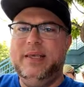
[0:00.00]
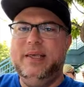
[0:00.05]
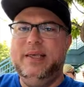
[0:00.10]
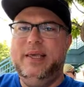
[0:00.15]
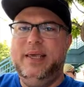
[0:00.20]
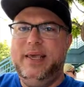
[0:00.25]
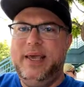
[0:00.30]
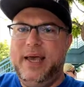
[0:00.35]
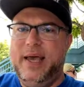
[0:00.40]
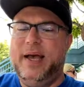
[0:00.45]

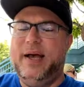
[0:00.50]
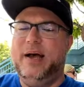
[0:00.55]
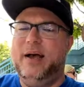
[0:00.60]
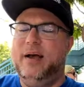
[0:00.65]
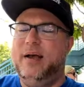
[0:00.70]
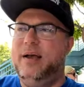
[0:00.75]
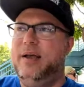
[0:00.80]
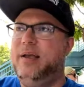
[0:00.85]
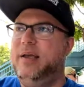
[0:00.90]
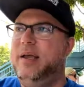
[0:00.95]
Yeah,
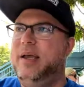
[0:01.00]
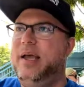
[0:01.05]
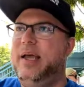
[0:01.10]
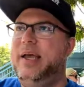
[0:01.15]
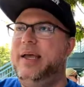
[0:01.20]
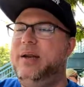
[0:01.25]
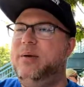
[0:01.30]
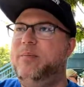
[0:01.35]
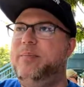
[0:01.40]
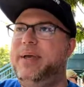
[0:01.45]

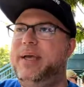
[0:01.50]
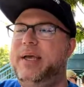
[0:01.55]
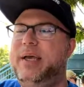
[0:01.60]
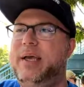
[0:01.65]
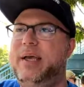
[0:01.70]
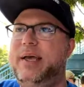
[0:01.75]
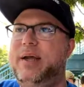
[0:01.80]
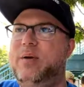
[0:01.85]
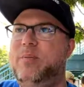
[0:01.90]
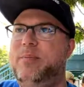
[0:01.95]
it'll be
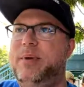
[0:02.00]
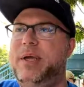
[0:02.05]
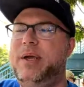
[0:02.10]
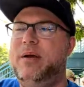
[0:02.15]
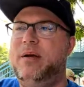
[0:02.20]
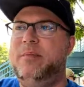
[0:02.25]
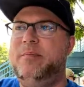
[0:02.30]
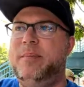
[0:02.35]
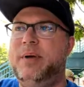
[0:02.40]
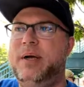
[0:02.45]

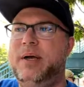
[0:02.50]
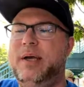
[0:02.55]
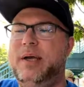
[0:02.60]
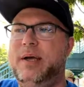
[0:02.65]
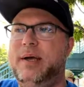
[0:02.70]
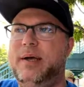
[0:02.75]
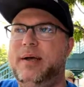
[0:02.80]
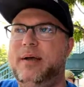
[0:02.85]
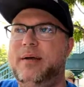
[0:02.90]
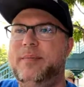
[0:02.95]
on my
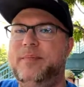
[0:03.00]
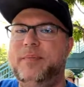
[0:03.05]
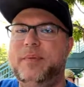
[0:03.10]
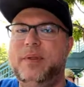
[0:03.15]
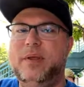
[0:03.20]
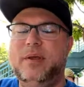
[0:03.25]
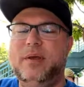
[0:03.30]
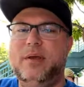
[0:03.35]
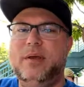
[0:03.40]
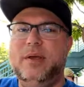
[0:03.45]

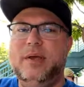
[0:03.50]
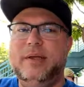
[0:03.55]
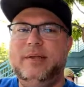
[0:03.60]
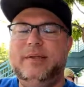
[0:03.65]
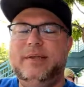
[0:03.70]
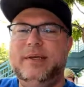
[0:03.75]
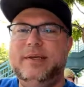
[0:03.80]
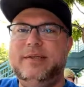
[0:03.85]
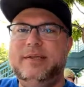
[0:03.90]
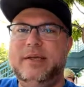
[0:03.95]

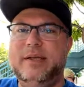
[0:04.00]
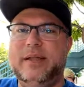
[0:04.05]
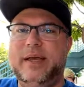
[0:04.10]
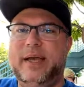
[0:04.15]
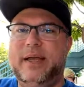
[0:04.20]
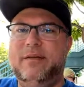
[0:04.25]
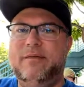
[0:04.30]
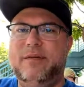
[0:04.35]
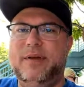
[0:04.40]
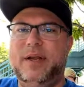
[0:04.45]

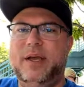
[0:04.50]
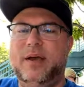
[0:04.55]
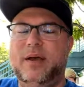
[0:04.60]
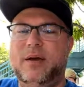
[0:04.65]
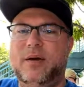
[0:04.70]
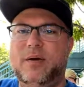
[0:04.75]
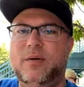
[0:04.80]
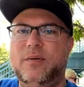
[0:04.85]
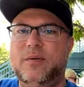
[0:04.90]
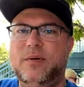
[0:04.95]
Disneyland video.
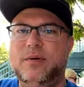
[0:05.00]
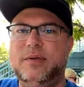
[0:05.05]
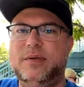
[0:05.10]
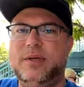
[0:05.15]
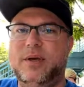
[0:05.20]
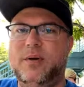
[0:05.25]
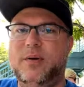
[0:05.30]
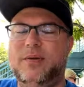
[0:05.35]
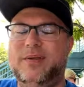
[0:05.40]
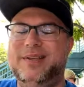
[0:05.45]

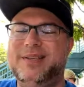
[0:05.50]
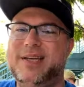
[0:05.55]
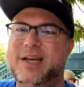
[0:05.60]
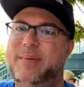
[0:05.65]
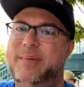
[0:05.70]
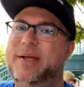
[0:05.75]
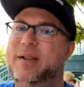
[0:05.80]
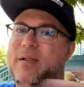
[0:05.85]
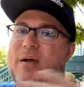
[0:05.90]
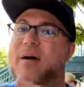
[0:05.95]
So it's going
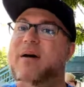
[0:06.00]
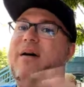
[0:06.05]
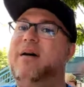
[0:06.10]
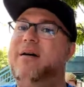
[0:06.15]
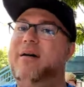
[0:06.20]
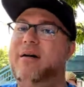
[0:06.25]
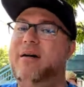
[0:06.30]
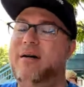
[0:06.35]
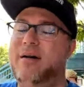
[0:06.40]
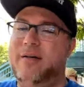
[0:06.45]
to be a
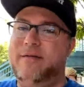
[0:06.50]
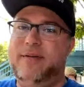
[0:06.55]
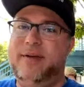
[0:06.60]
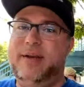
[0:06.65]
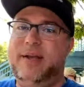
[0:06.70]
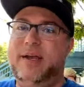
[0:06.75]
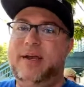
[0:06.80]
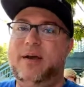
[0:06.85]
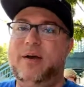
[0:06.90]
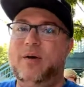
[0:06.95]
long
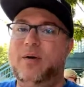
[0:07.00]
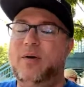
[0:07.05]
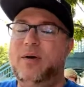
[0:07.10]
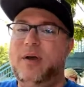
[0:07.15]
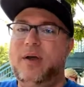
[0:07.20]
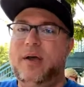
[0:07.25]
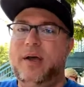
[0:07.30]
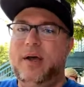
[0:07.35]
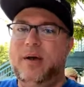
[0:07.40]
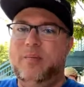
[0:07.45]
video.
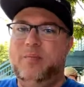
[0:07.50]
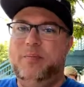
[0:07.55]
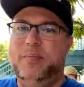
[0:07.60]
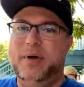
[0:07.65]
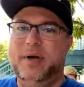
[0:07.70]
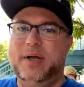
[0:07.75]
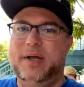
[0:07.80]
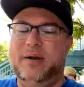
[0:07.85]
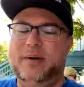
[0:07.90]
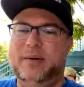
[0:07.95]

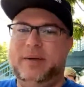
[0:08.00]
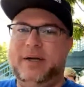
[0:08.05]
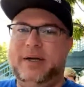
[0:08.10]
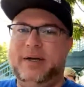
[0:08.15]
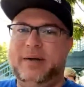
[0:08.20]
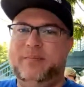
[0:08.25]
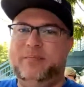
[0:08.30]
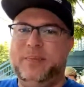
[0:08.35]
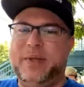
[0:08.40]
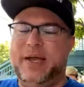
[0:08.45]
But
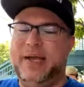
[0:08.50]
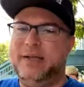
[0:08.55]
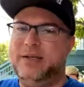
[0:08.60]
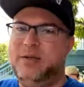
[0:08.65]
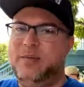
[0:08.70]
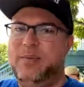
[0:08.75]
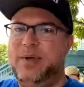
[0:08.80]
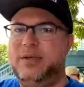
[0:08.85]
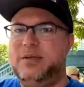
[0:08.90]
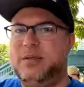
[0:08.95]
I guess
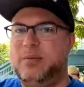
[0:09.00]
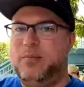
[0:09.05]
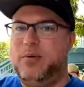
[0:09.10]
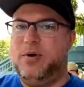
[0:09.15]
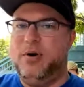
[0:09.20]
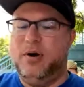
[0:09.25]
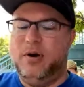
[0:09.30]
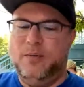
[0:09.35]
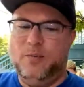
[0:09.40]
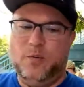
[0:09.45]
you missed the
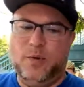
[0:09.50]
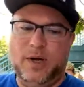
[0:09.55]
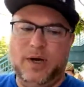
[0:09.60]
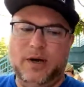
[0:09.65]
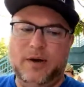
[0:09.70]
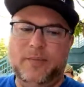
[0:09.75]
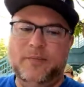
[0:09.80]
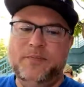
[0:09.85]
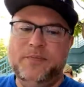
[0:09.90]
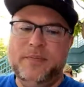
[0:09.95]
part
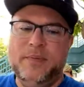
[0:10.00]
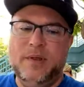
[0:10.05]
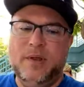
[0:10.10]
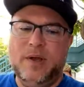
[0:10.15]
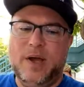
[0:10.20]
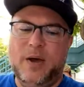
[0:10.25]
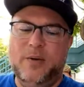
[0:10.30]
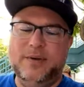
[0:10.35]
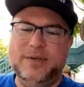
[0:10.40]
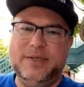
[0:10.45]
where
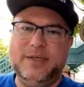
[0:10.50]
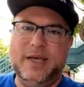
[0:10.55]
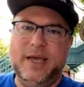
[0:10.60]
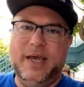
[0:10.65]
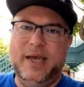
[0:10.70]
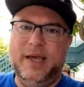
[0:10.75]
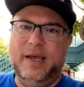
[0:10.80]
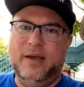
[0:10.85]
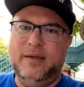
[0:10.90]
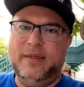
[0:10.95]
I was
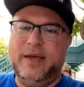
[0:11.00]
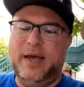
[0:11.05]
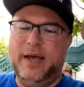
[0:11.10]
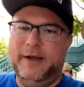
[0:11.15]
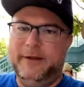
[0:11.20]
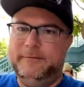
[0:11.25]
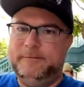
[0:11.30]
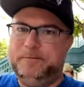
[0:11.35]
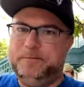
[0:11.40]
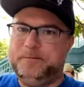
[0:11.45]
saying
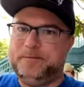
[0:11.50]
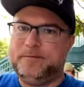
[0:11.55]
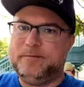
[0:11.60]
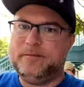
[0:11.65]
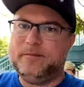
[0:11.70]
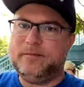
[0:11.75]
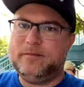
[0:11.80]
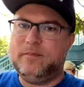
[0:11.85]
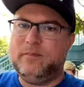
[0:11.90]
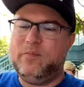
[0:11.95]
that
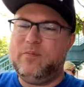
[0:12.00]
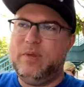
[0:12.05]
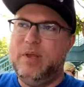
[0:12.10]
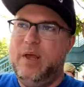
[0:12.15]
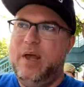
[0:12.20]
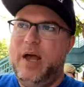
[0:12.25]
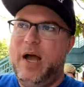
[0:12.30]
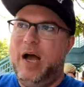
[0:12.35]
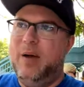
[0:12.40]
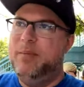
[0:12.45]

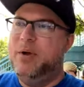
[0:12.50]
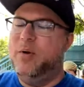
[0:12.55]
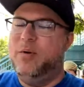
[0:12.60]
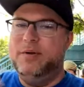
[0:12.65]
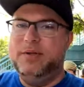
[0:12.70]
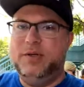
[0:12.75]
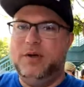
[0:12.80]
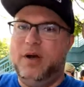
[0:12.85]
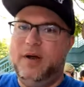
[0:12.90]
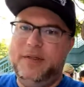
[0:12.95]
I'm going
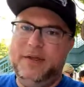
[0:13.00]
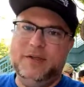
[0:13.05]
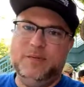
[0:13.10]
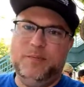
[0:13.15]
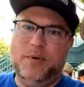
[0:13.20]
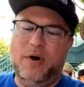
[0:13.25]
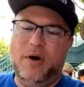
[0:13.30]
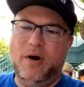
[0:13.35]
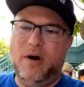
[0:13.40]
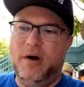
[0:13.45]
to all these
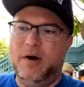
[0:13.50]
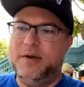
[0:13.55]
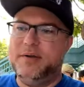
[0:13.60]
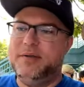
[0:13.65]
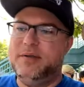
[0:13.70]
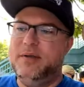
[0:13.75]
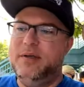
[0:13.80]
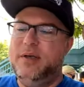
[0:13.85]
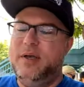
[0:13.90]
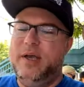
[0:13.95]

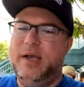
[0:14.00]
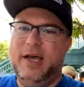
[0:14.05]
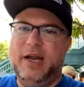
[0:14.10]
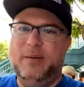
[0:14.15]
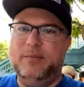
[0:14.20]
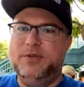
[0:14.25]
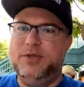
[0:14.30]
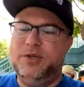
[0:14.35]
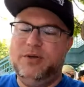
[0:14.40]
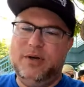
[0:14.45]
parks and
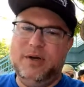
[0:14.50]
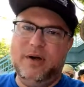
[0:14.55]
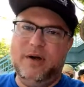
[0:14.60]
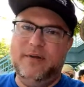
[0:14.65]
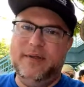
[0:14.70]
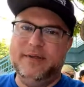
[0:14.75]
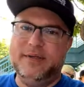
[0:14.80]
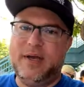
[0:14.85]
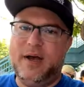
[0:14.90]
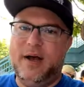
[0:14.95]
I'm shooting all
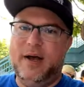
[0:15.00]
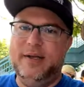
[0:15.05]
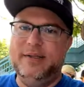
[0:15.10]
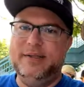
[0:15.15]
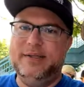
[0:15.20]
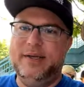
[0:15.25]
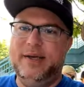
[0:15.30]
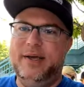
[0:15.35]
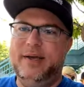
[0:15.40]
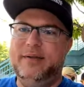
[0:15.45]
this
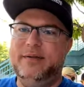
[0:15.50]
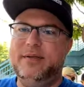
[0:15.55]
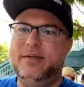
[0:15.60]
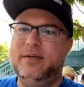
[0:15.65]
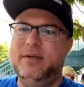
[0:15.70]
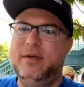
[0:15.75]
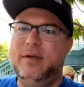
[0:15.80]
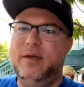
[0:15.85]
content